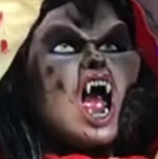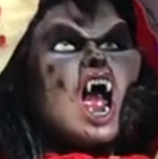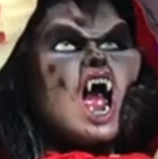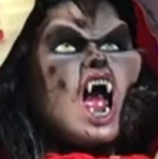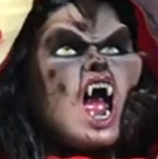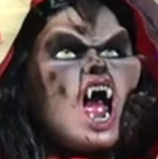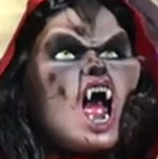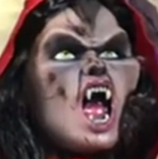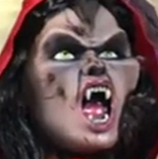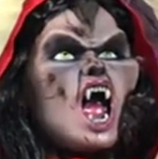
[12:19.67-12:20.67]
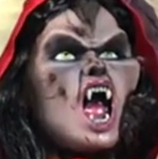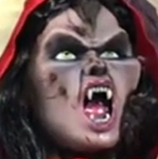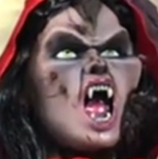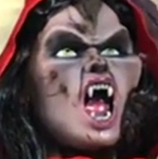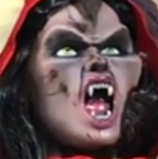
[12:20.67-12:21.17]

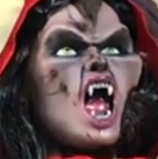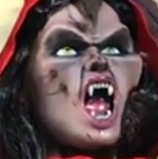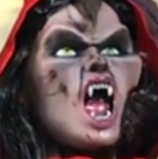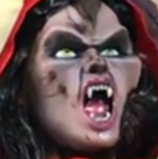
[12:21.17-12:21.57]
No one is speaking in this clip.